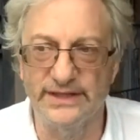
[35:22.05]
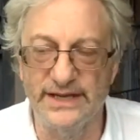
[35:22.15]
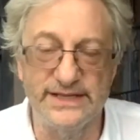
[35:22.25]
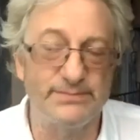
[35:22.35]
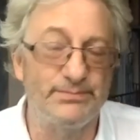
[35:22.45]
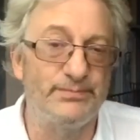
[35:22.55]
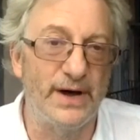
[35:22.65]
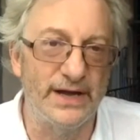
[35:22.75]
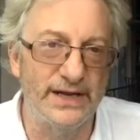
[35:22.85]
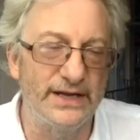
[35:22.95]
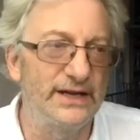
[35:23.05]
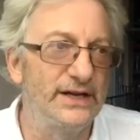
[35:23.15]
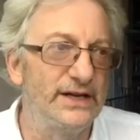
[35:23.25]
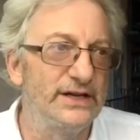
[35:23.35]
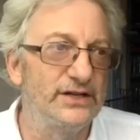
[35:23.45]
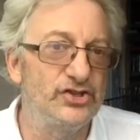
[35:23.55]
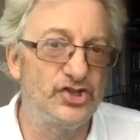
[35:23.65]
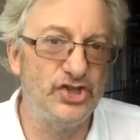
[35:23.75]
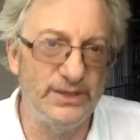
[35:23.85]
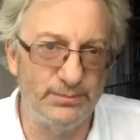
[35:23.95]
and that is buying
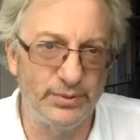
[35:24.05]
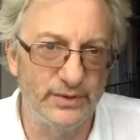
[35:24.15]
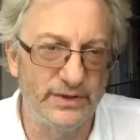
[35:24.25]
cheap,